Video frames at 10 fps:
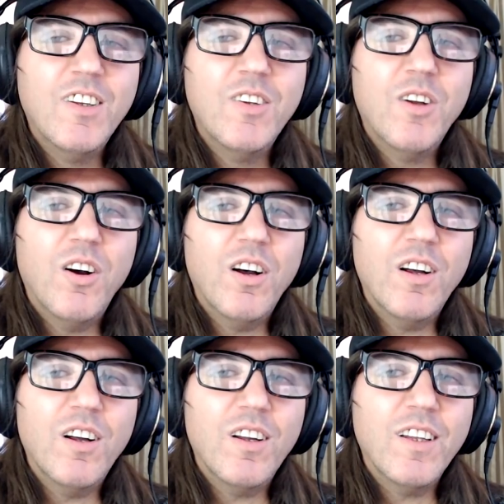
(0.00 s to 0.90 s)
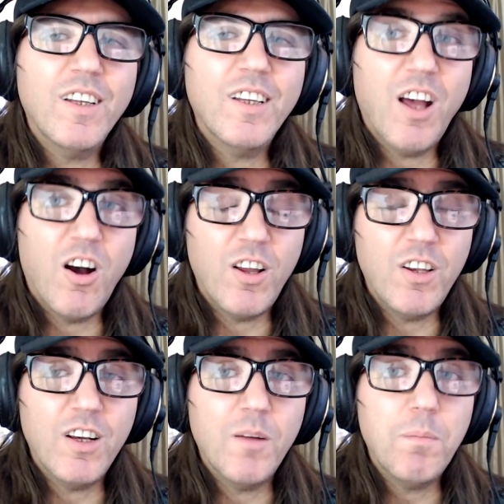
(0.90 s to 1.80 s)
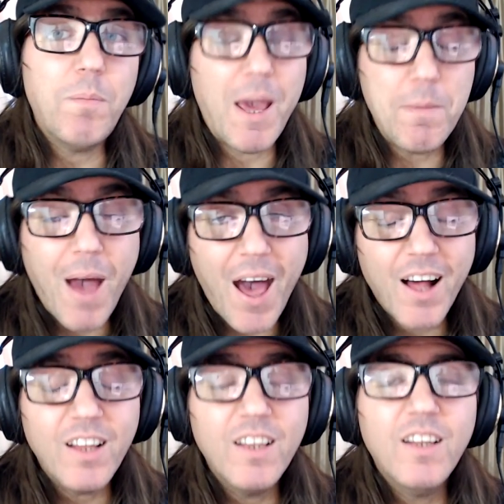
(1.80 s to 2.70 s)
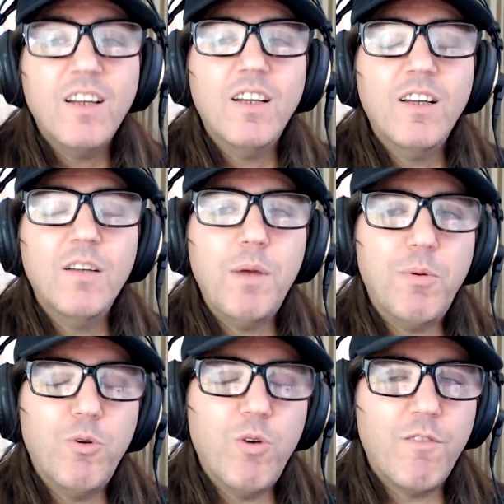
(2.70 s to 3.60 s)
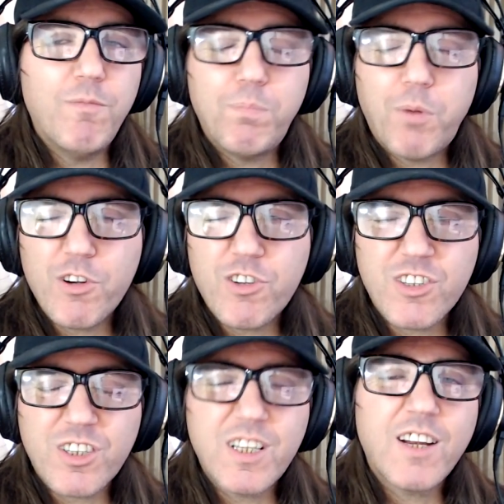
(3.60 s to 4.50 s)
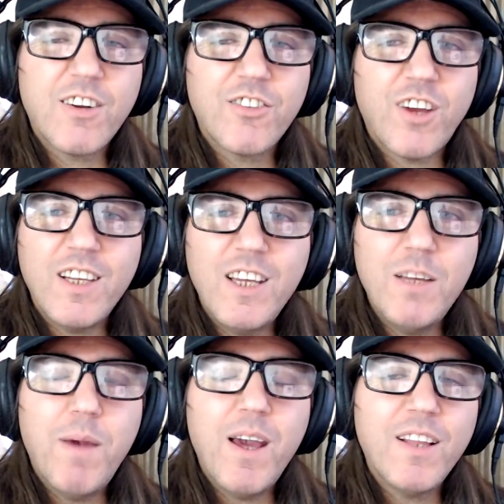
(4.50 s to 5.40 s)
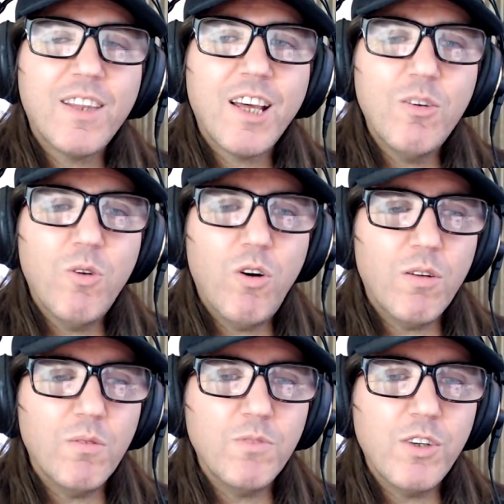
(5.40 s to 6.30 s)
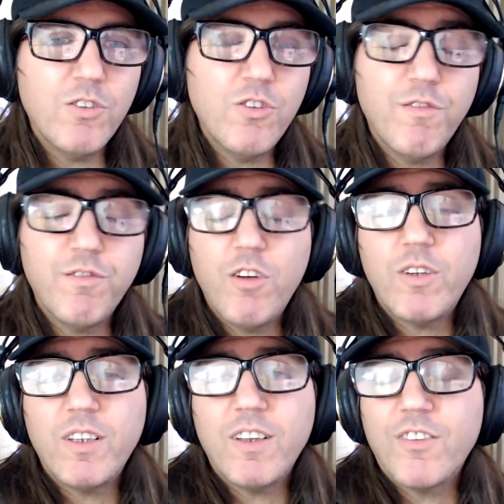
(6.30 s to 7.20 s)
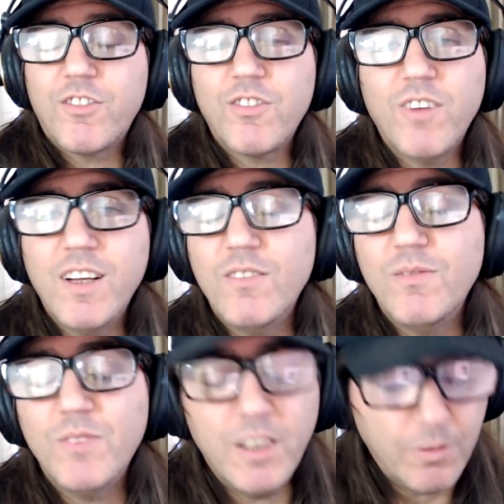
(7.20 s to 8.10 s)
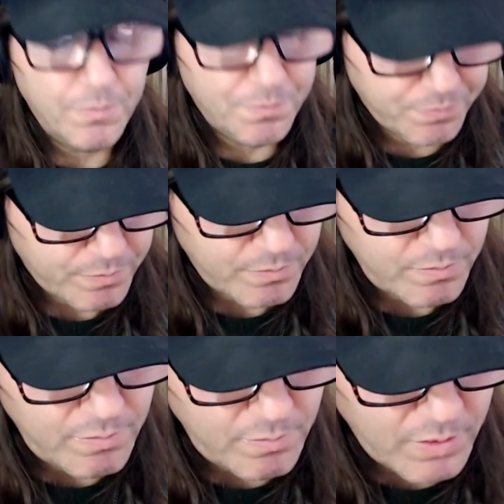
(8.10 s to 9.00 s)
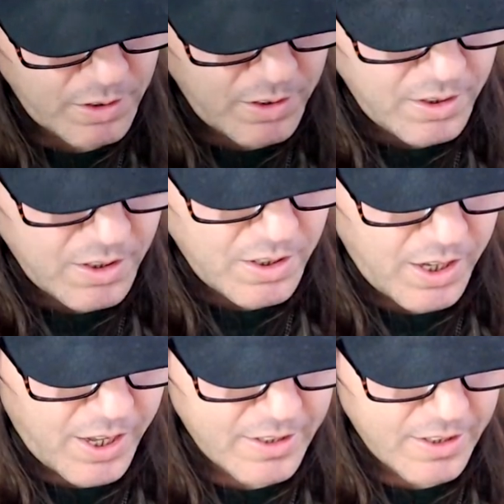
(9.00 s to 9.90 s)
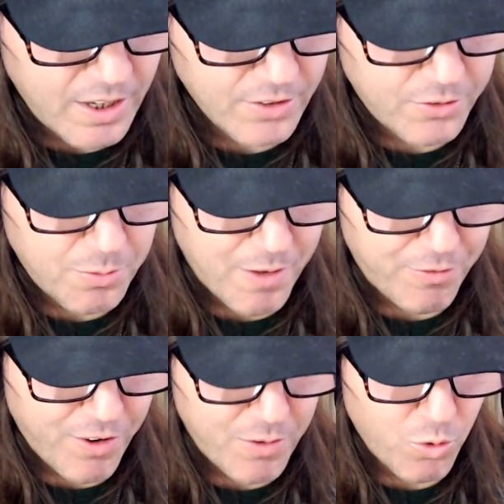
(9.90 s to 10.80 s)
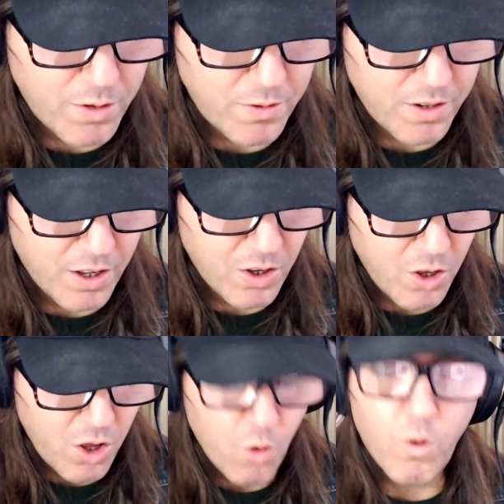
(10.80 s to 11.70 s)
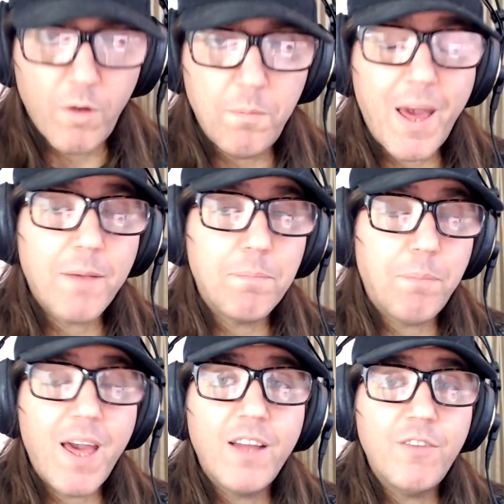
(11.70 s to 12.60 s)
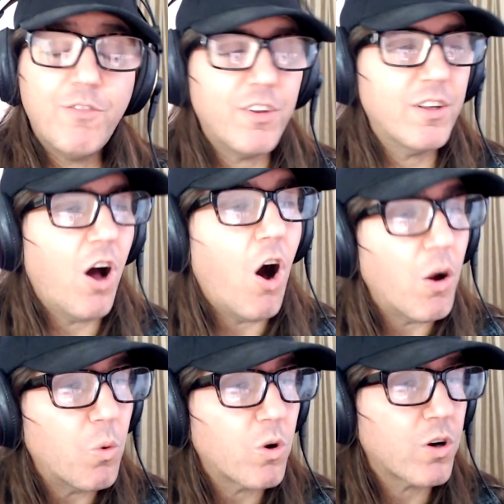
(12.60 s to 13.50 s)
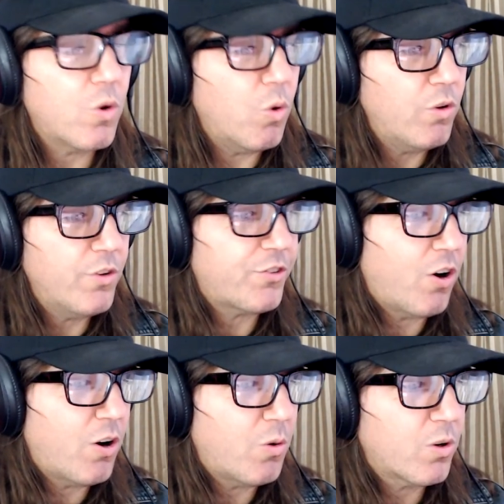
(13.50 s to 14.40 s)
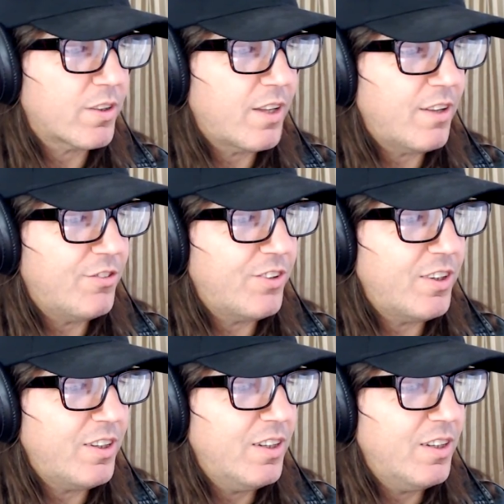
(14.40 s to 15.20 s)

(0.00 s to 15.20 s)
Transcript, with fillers: on PayPal, people who have purchased stickers on eBay. Thank you all. You're floating this, right? You know. And to my friend One Manc Band for the artwork, all this artwork that you see,